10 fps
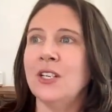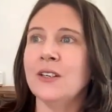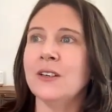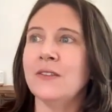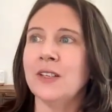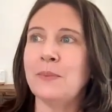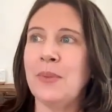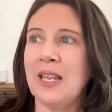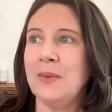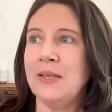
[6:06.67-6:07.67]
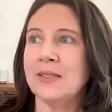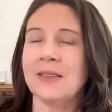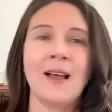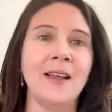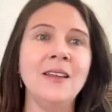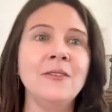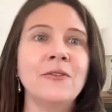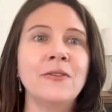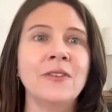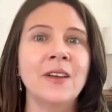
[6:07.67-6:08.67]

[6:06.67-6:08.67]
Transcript: year of a baby's life,